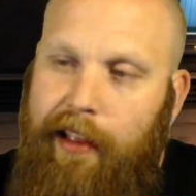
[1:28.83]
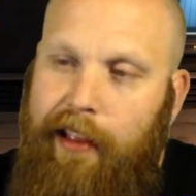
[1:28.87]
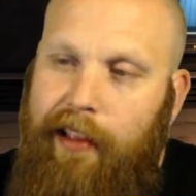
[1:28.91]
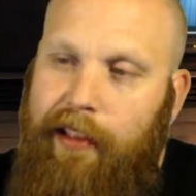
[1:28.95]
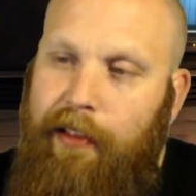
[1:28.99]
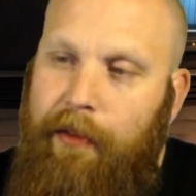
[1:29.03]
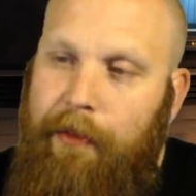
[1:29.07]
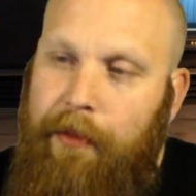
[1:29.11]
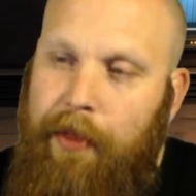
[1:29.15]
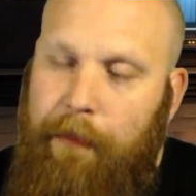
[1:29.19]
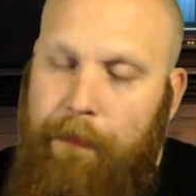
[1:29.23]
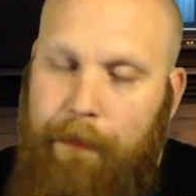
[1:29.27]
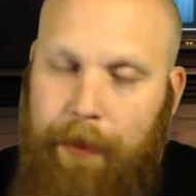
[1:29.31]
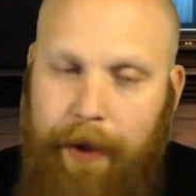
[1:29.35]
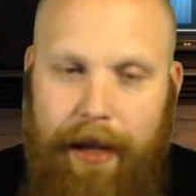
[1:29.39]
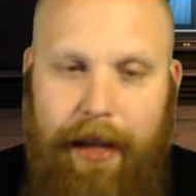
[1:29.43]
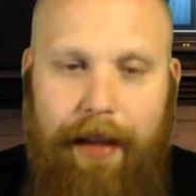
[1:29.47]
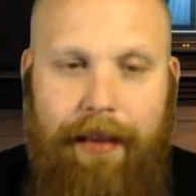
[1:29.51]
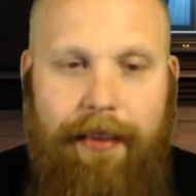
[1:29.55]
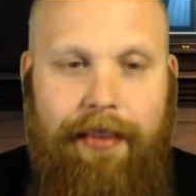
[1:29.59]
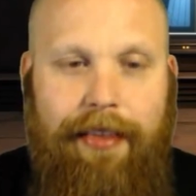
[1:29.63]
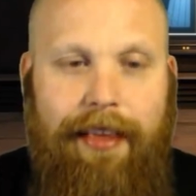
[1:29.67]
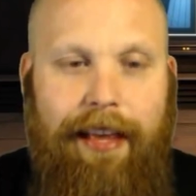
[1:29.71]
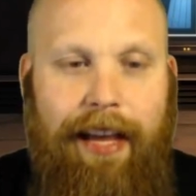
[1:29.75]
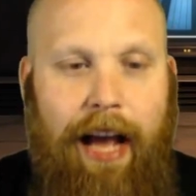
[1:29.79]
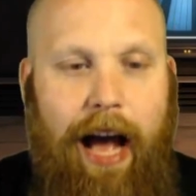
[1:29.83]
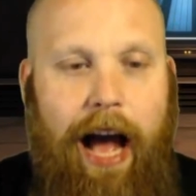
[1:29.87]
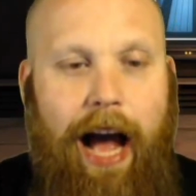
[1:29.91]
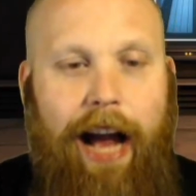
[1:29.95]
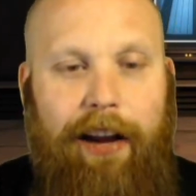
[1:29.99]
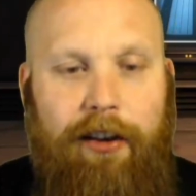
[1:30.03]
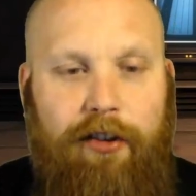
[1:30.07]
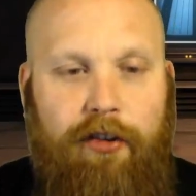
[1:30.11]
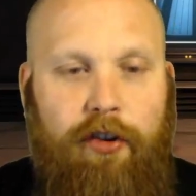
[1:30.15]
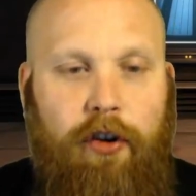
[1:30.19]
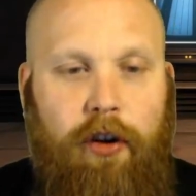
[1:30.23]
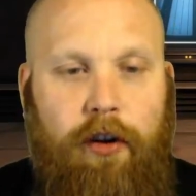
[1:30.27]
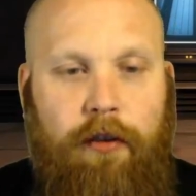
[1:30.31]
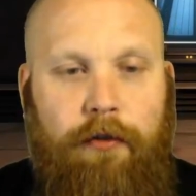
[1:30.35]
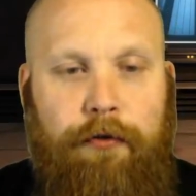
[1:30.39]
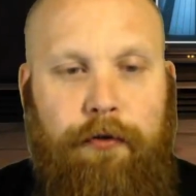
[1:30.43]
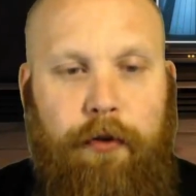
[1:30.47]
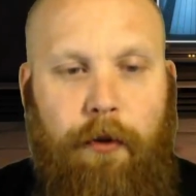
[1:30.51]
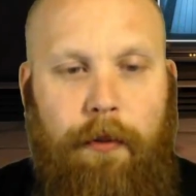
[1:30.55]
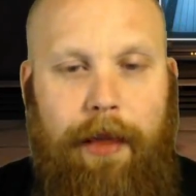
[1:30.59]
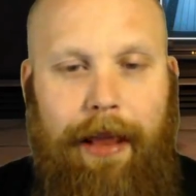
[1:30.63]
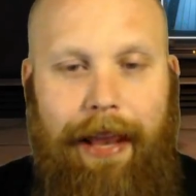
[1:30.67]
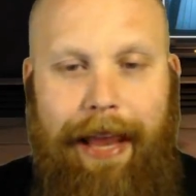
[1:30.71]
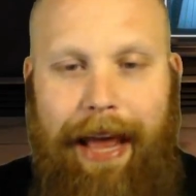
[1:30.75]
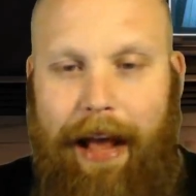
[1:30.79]
the biggest thing I took
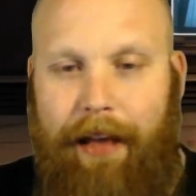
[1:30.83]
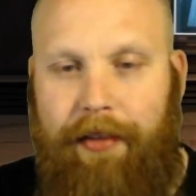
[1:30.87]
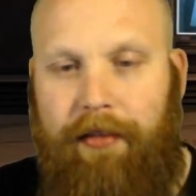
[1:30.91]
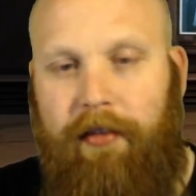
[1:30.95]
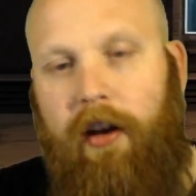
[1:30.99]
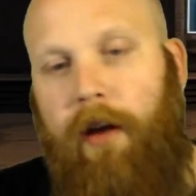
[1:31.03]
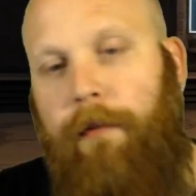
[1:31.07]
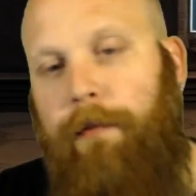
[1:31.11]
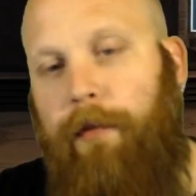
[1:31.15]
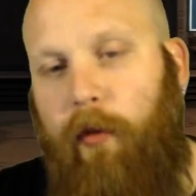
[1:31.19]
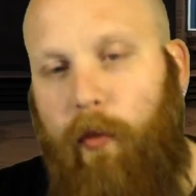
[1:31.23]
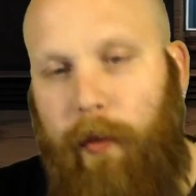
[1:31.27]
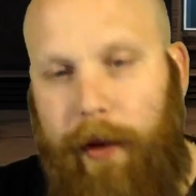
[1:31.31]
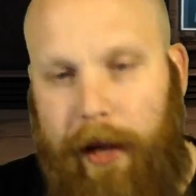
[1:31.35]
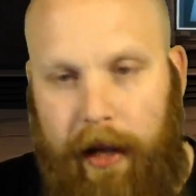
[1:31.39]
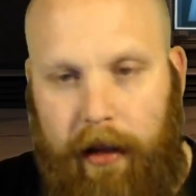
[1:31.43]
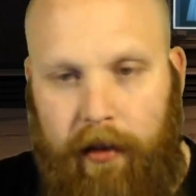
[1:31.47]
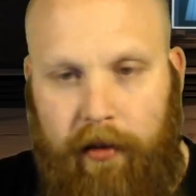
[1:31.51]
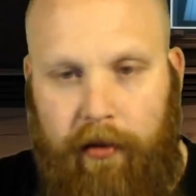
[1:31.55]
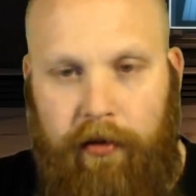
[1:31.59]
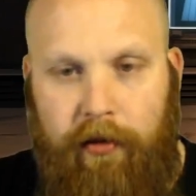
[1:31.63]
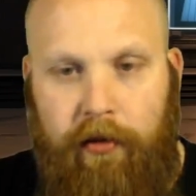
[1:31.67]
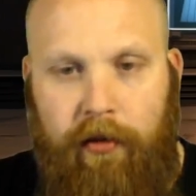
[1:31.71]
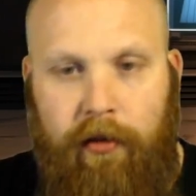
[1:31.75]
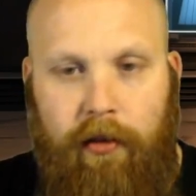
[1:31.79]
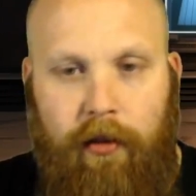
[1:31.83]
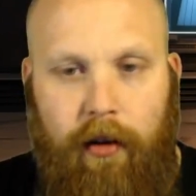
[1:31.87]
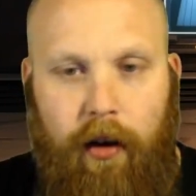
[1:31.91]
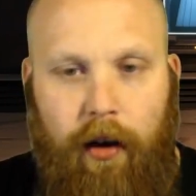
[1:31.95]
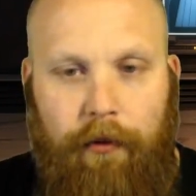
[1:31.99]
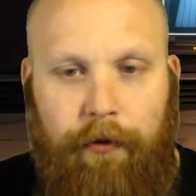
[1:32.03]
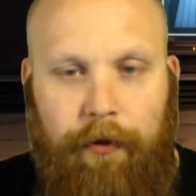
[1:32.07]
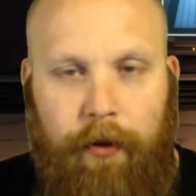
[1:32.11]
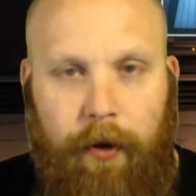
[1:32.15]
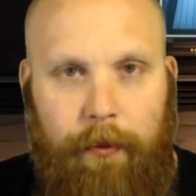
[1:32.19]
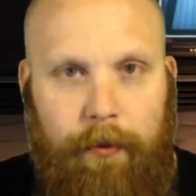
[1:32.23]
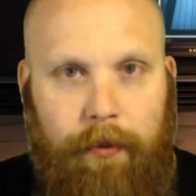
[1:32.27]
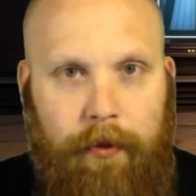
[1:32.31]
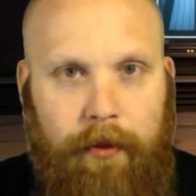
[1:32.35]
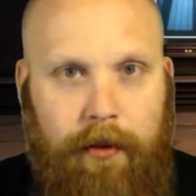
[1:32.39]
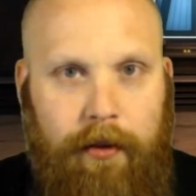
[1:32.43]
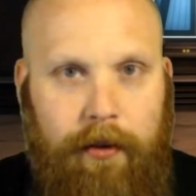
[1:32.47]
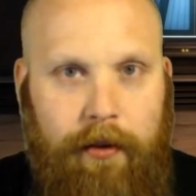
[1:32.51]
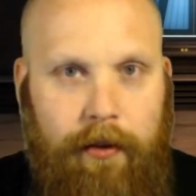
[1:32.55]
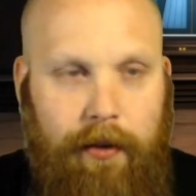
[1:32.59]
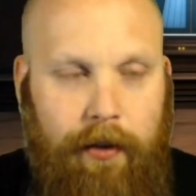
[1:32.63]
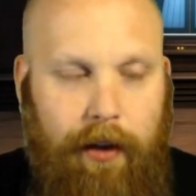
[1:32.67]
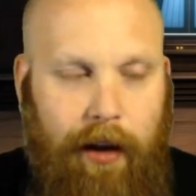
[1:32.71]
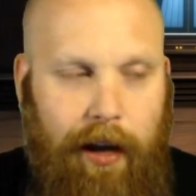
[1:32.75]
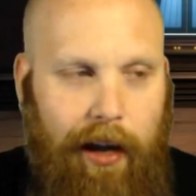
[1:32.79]
from the last couple weeks, from
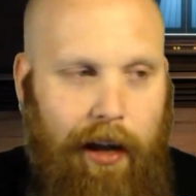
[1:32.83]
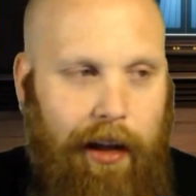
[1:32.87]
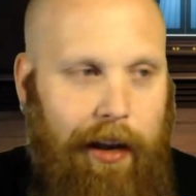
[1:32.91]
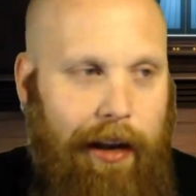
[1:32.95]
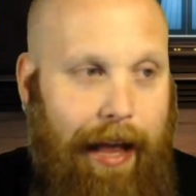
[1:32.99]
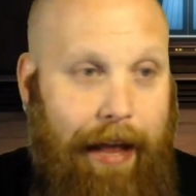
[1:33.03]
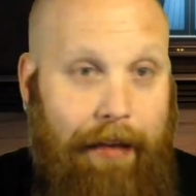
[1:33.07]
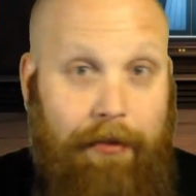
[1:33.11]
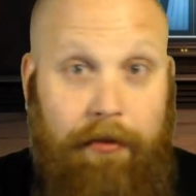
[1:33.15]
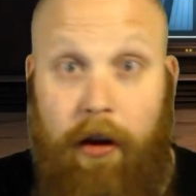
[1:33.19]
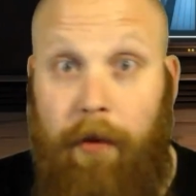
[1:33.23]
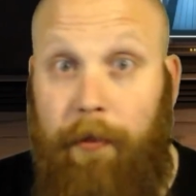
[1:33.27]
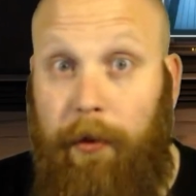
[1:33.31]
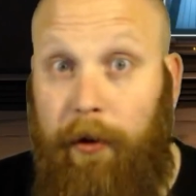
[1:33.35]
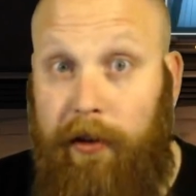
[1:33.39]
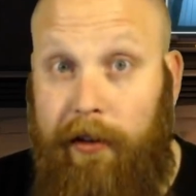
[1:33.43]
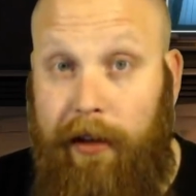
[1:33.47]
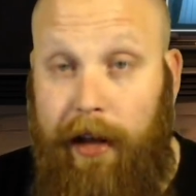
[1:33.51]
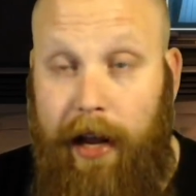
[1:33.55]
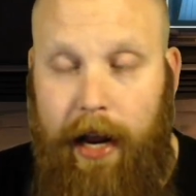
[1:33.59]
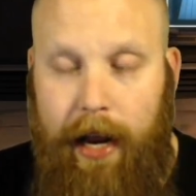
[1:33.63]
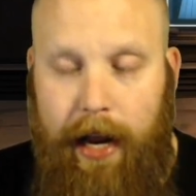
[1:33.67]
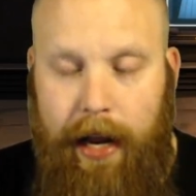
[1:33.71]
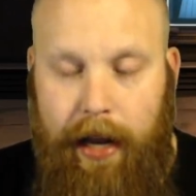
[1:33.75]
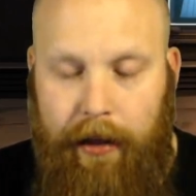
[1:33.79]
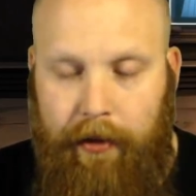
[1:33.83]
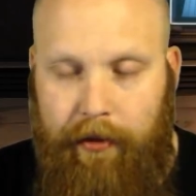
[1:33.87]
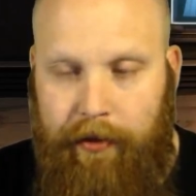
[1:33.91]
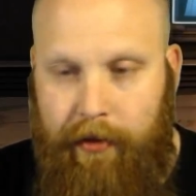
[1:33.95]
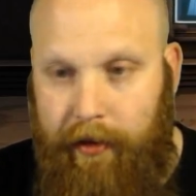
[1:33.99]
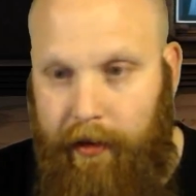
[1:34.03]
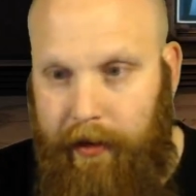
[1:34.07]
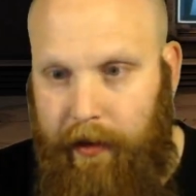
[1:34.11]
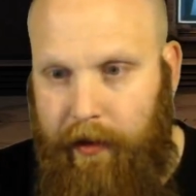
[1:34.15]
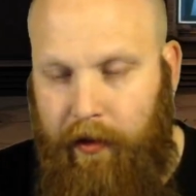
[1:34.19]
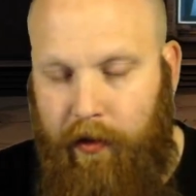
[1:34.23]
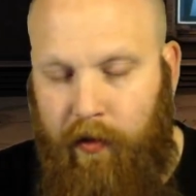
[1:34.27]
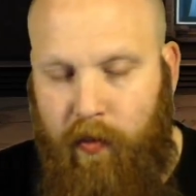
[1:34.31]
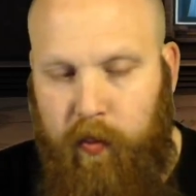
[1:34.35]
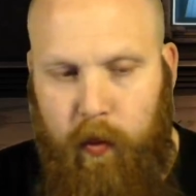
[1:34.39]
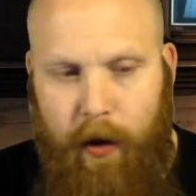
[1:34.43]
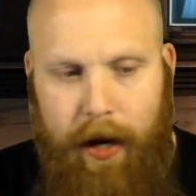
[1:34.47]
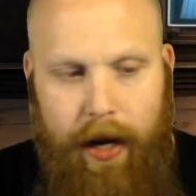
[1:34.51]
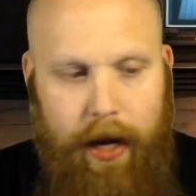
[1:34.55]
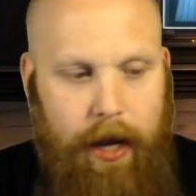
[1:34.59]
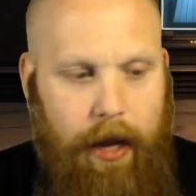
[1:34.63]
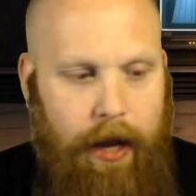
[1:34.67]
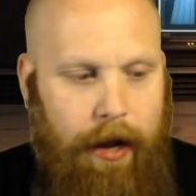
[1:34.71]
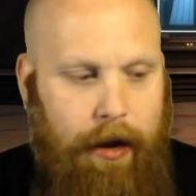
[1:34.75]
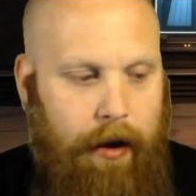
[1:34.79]
uh, last couple days, this
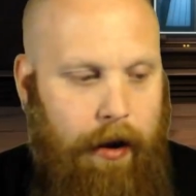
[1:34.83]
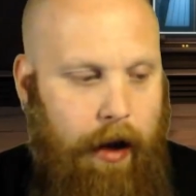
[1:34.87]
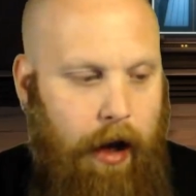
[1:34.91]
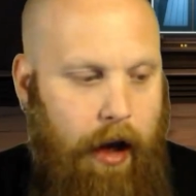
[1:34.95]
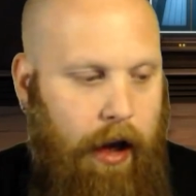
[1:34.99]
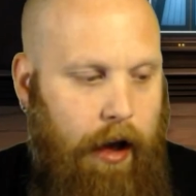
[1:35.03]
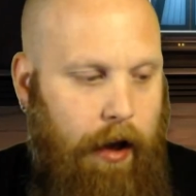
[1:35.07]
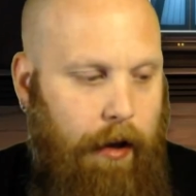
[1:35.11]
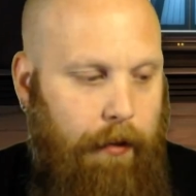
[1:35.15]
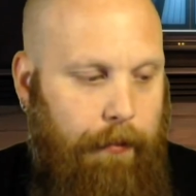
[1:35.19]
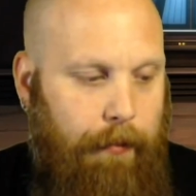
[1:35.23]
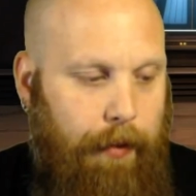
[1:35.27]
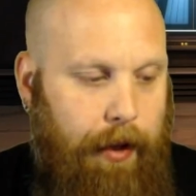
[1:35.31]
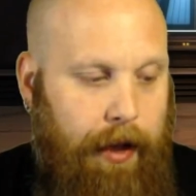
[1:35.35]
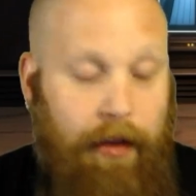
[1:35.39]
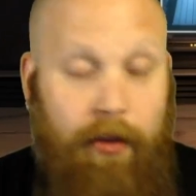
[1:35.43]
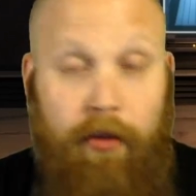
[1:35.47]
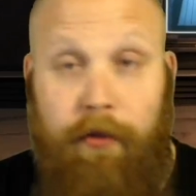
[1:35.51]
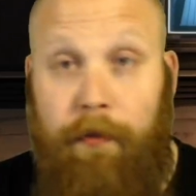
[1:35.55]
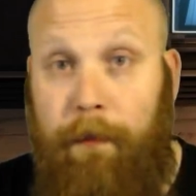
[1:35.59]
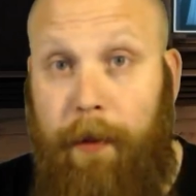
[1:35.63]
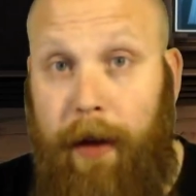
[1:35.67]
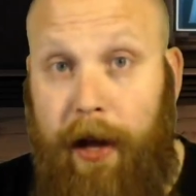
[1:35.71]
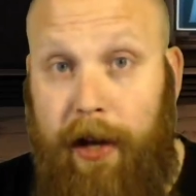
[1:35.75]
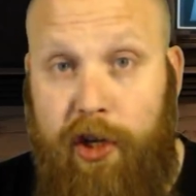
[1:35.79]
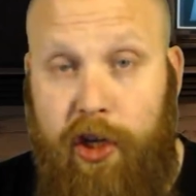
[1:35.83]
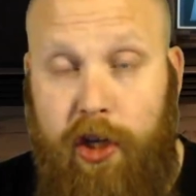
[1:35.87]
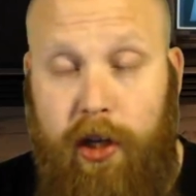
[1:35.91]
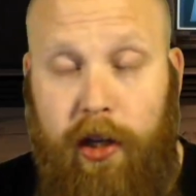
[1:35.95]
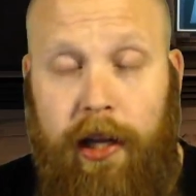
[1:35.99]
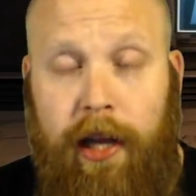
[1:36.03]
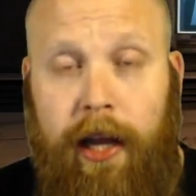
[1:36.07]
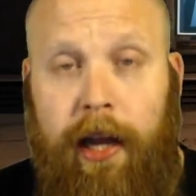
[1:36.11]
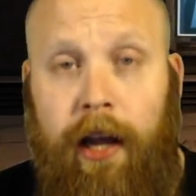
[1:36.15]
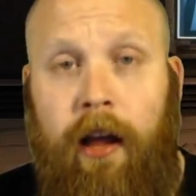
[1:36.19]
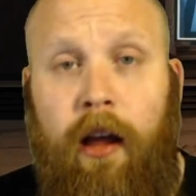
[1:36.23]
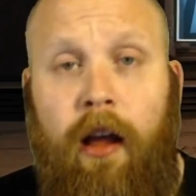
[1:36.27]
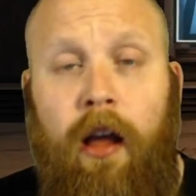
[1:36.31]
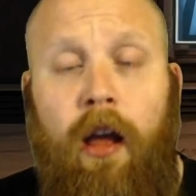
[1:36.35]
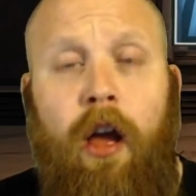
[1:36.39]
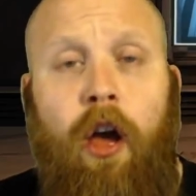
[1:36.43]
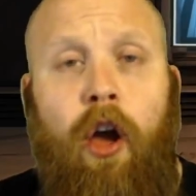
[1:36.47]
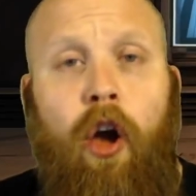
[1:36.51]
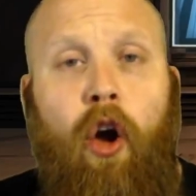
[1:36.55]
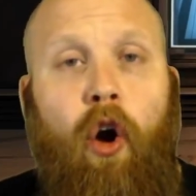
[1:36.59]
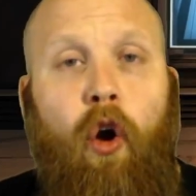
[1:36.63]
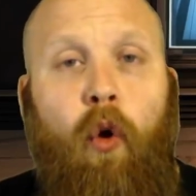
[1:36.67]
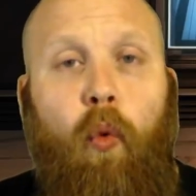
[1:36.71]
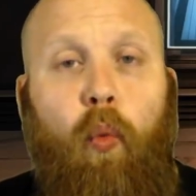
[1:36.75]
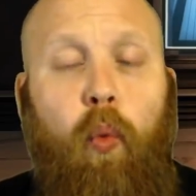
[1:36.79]
weekend, um, especially,
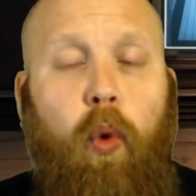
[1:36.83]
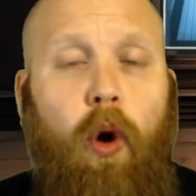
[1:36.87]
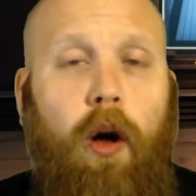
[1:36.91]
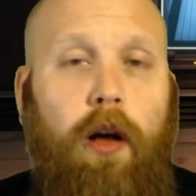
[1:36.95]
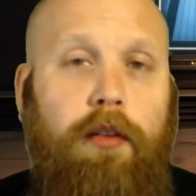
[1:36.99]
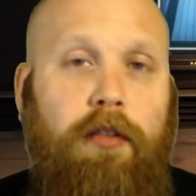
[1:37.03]
was